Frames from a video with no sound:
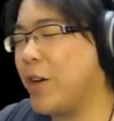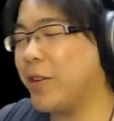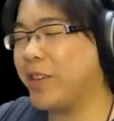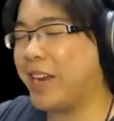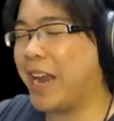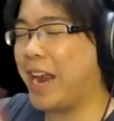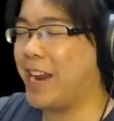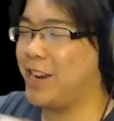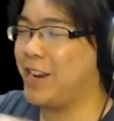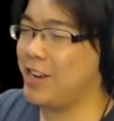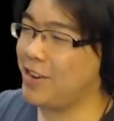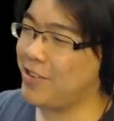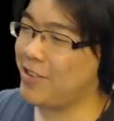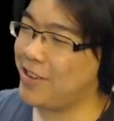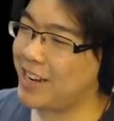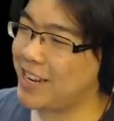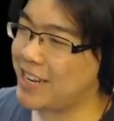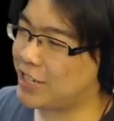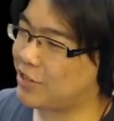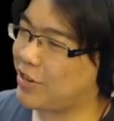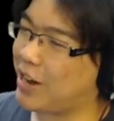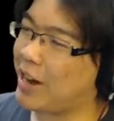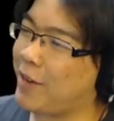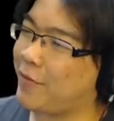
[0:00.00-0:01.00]
Okay, you know
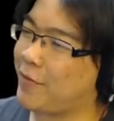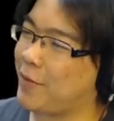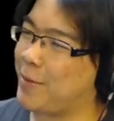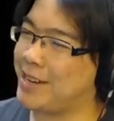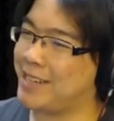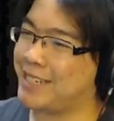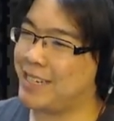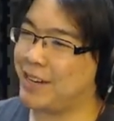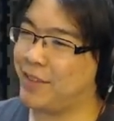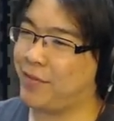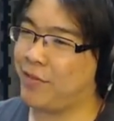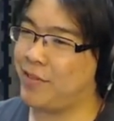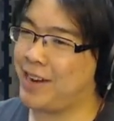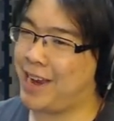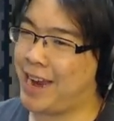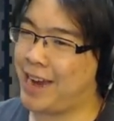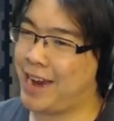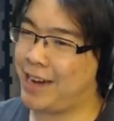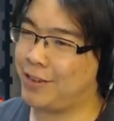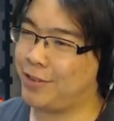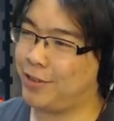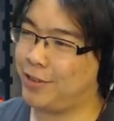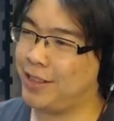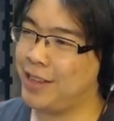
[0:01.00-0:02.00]
what? Let's try it from a different
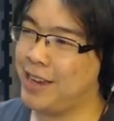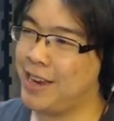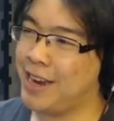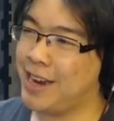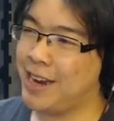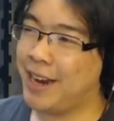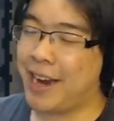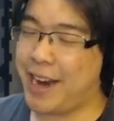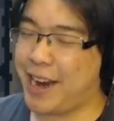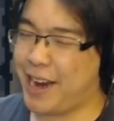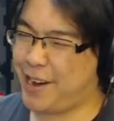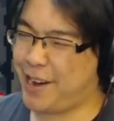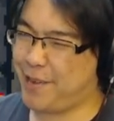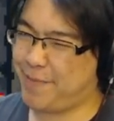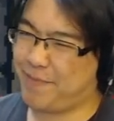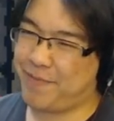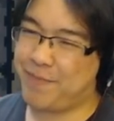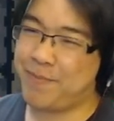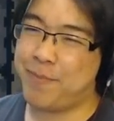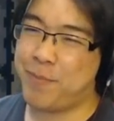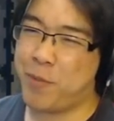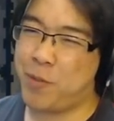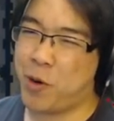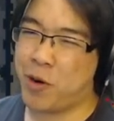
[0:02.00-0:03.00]
angle. A
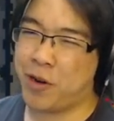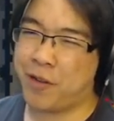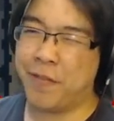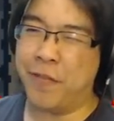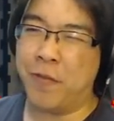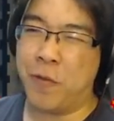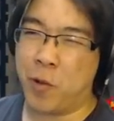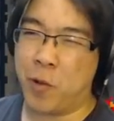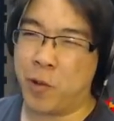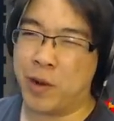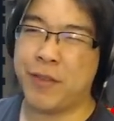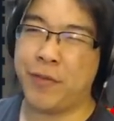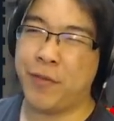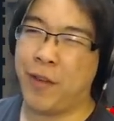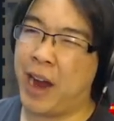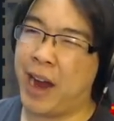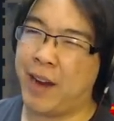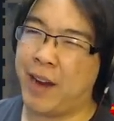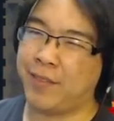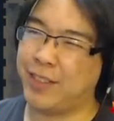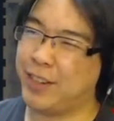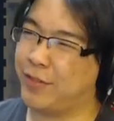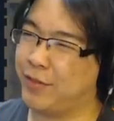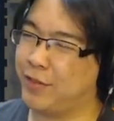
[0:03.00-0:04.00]
more
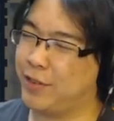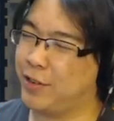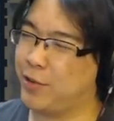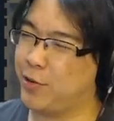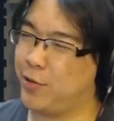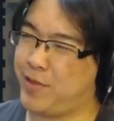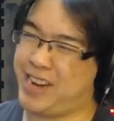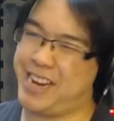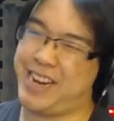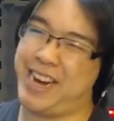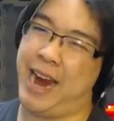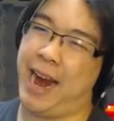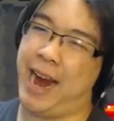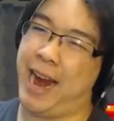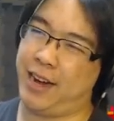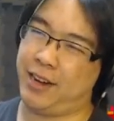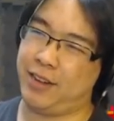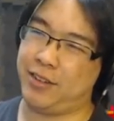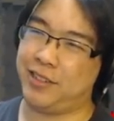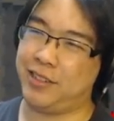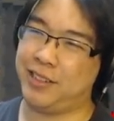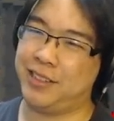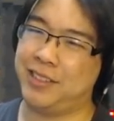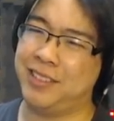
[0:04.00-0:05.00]
forty-five degree
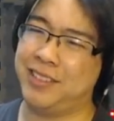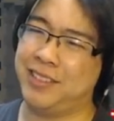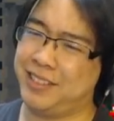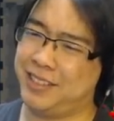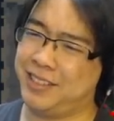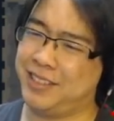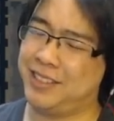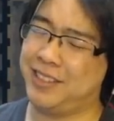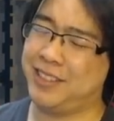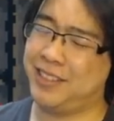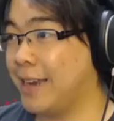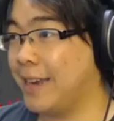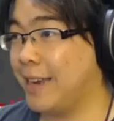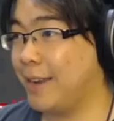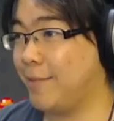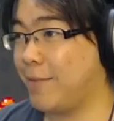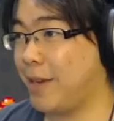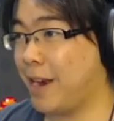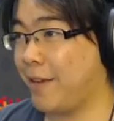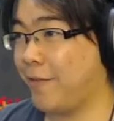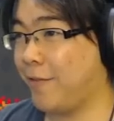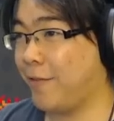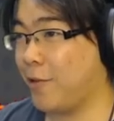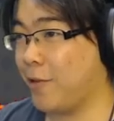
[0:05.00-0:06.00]
angle. And
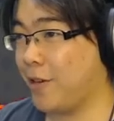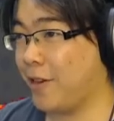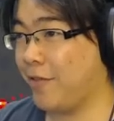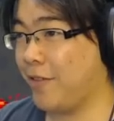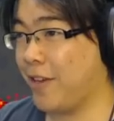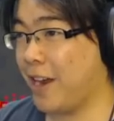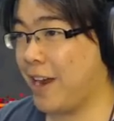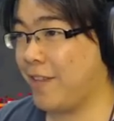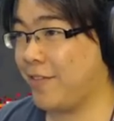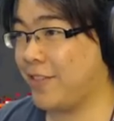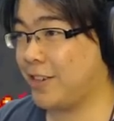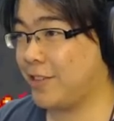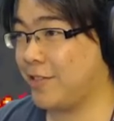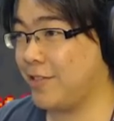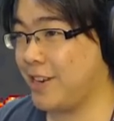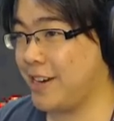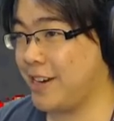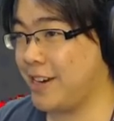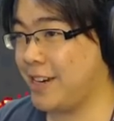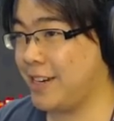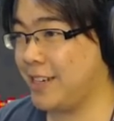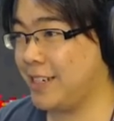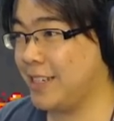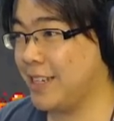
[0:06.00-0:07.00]
by forty-five
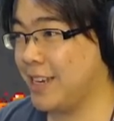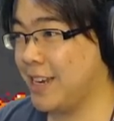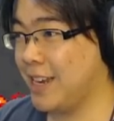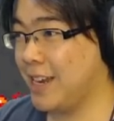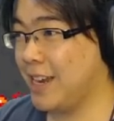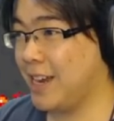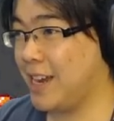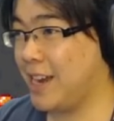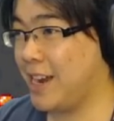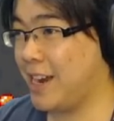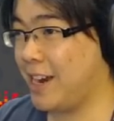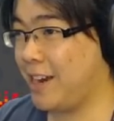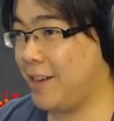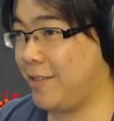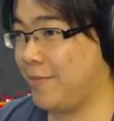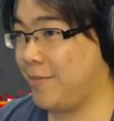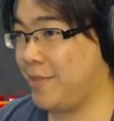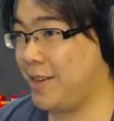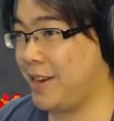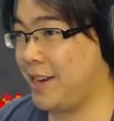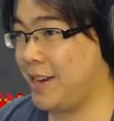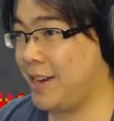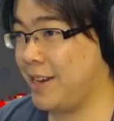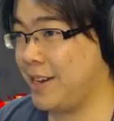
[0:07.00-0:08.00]
degrees, I
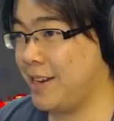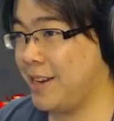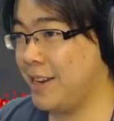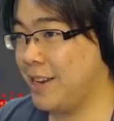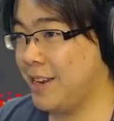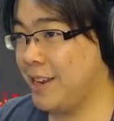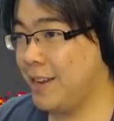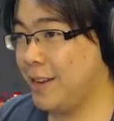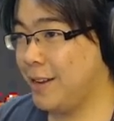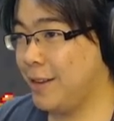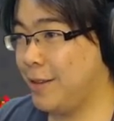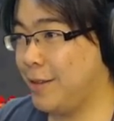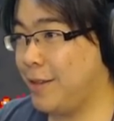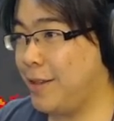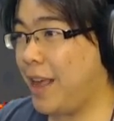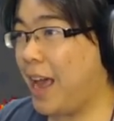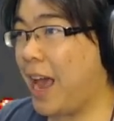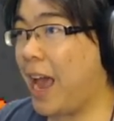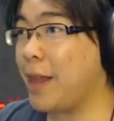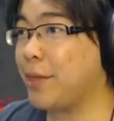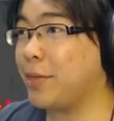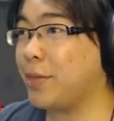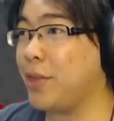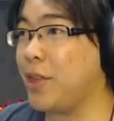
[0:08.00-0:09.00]
mean
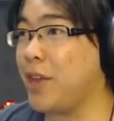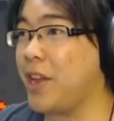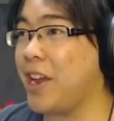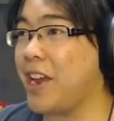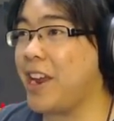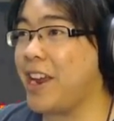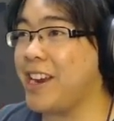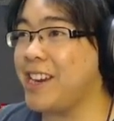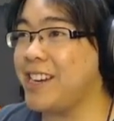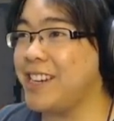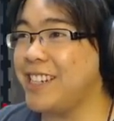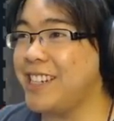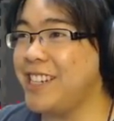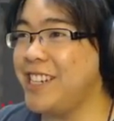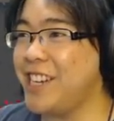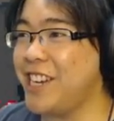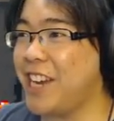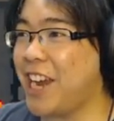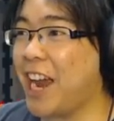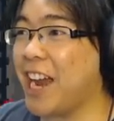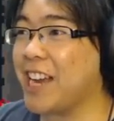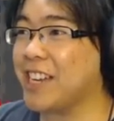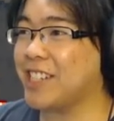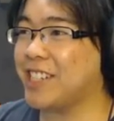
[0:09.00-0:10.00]
that thing!
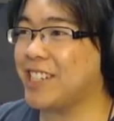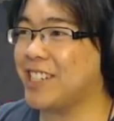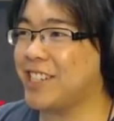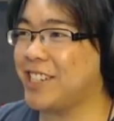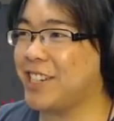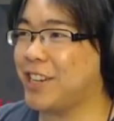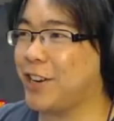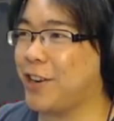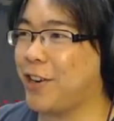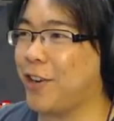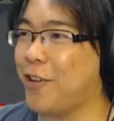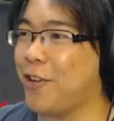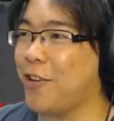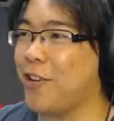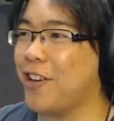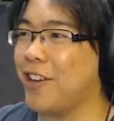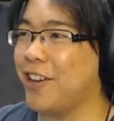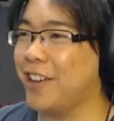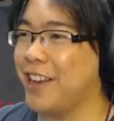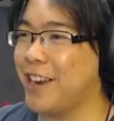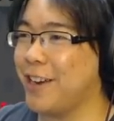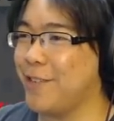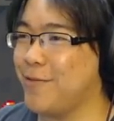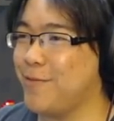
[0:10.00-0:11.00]
Yes!
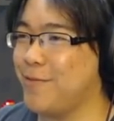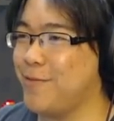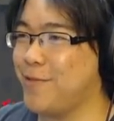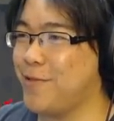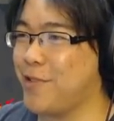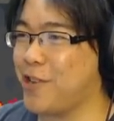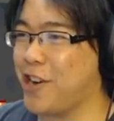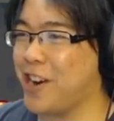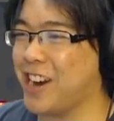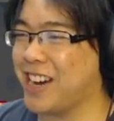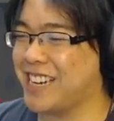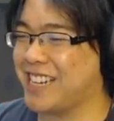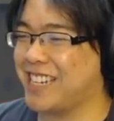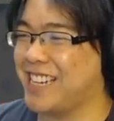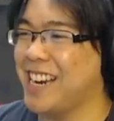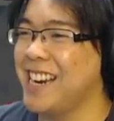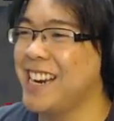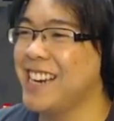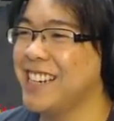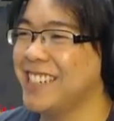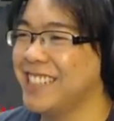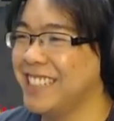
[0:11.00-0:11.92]
Cool! It worked!